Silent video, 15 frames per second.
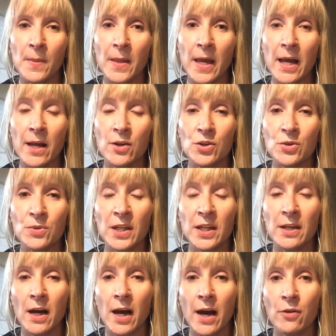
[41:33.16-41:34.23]
And you
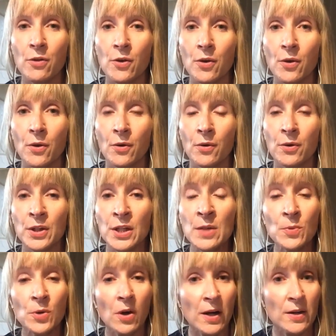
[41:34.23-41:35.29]
can either keep
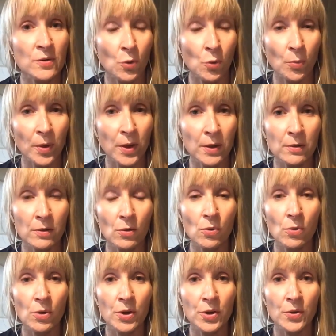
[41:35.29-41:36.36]
your eyes open
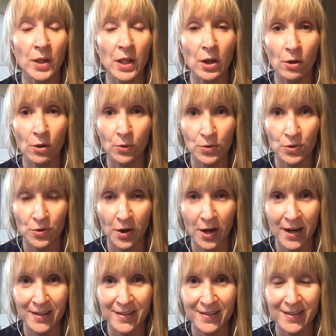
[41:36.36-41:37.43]
or you can close your
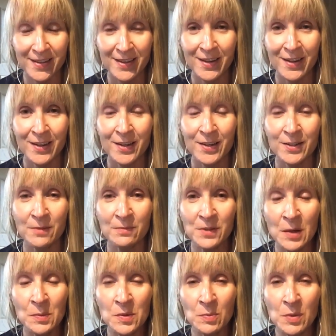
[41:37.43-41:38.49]
eyes.
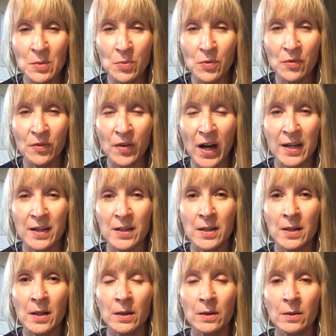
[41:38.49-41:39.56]
Sometimes people find
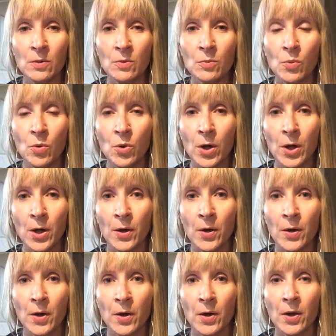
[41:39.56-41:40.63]
it a little
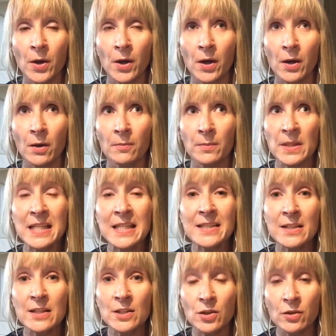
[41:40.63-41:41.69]
more
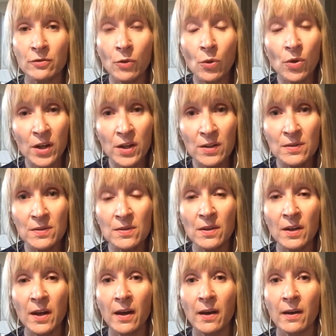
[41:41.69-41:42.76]
easy to focus
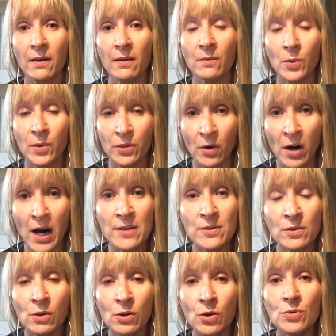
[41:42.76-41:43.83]
and with their eyes
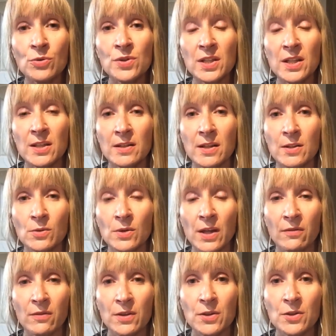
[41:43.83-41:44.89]
closed because they don't
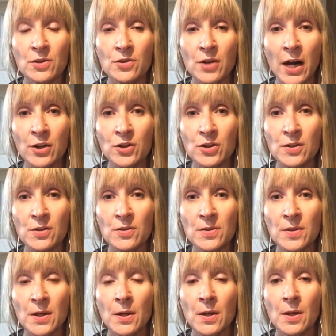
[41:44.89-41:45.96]
have the distractions.